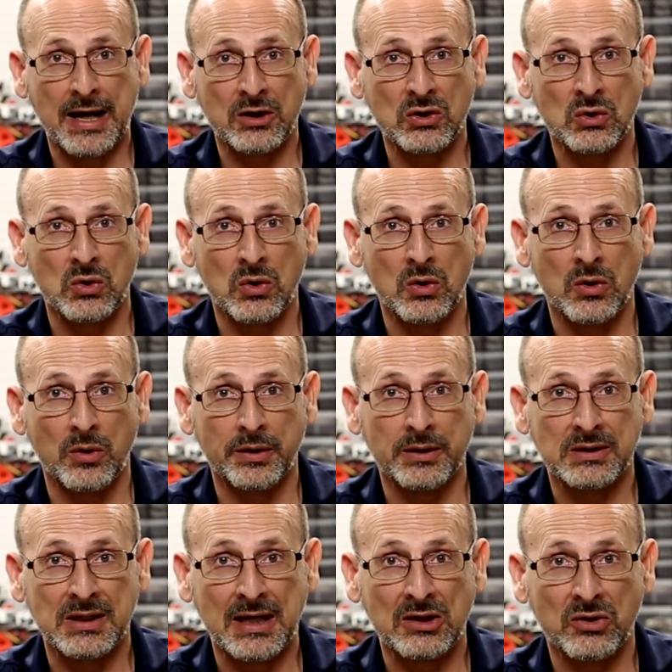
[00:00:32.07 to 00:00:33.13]

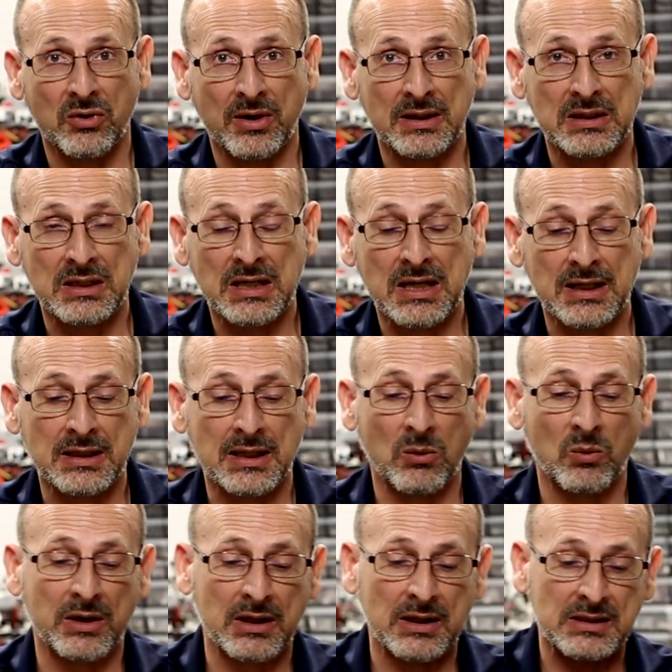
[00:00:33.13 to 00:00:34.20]
actual tank tread kit
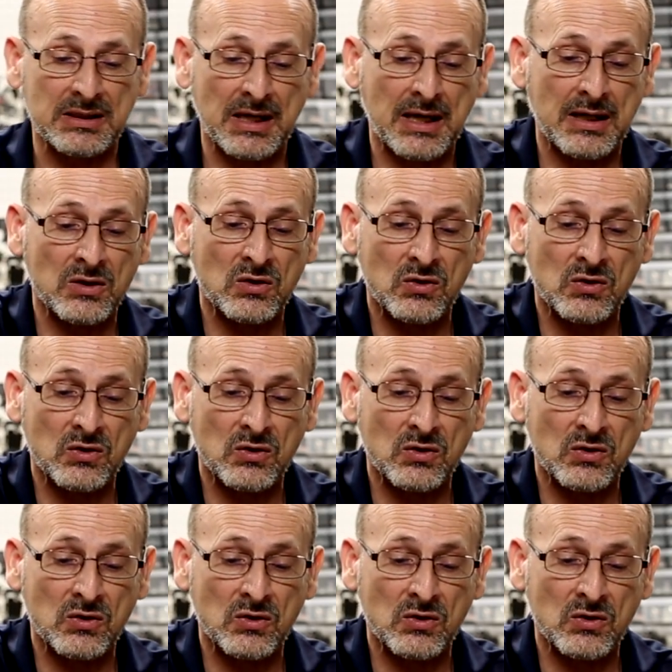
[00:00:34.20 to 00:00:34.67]
that would contain